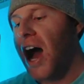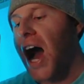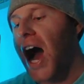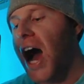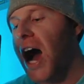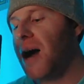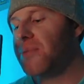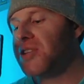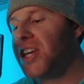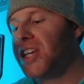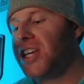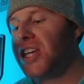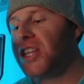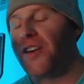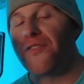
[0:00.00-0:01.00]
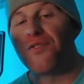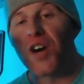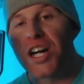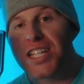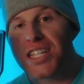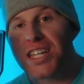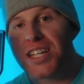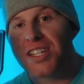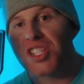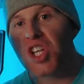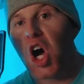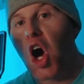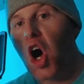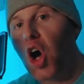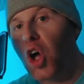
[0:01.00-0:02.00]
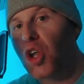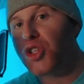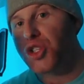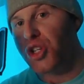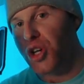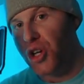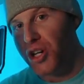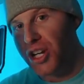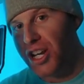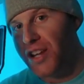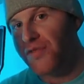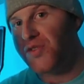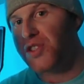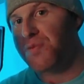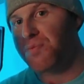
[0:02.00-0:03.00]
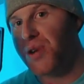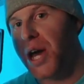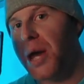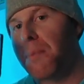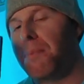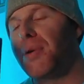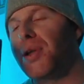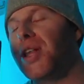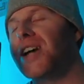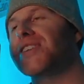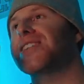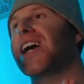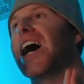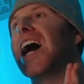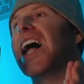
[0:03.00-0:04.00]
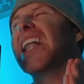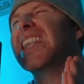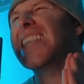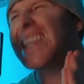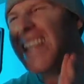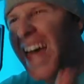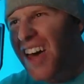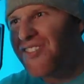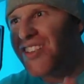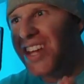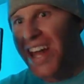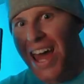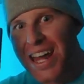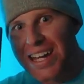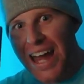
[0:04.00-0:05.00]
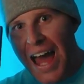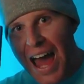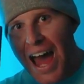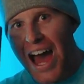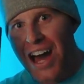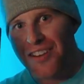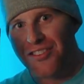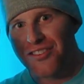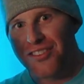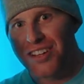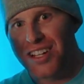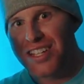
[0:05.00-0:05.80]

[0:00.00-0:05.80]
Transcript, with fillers: I'm taking the Vikings alternative spread plus 11 and a half.